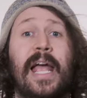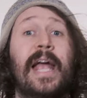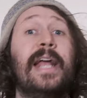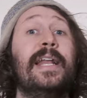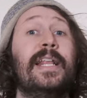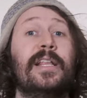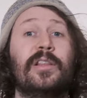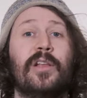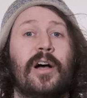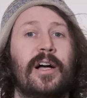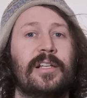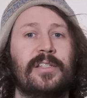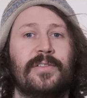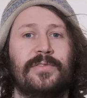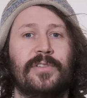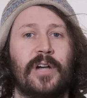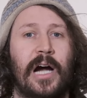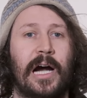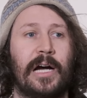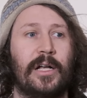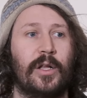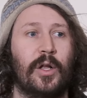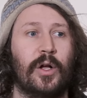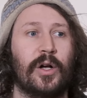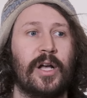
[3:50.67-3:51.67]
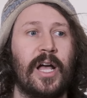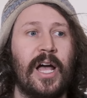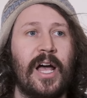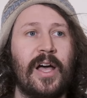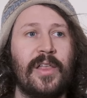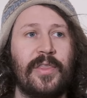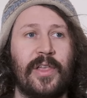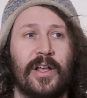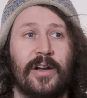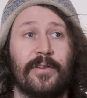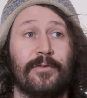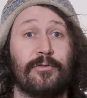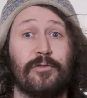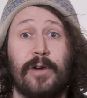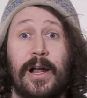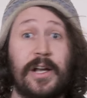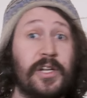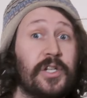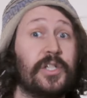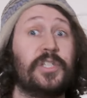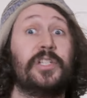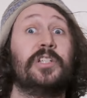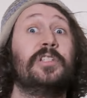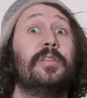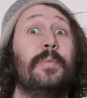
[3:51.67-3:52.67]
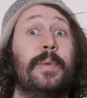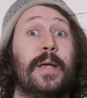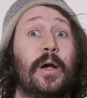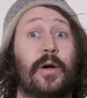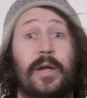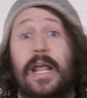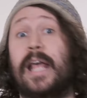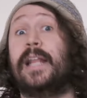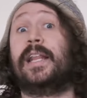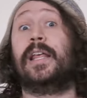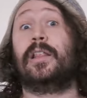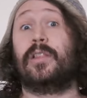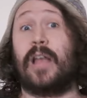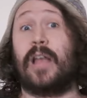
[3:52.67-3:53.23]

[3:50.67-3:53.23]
any lines of dialogue that have registered to me on any